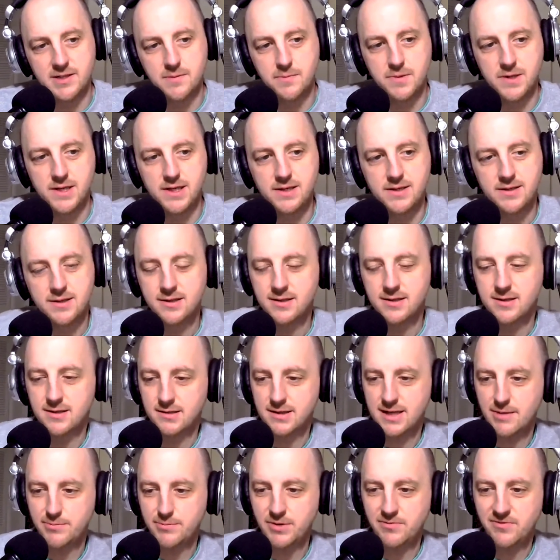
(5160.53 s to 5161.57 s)
in peace,
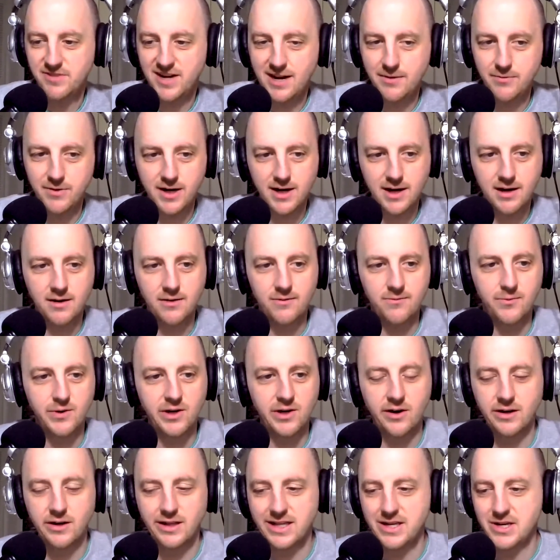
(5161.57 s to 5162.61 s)
Captain Von Reg. We
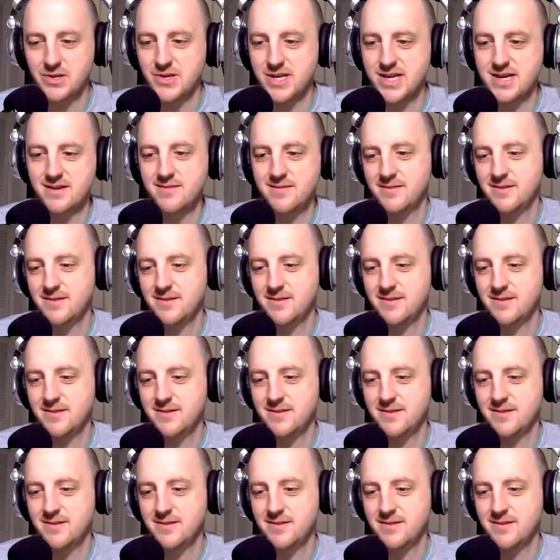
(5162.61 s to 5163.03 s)
hardly knew you,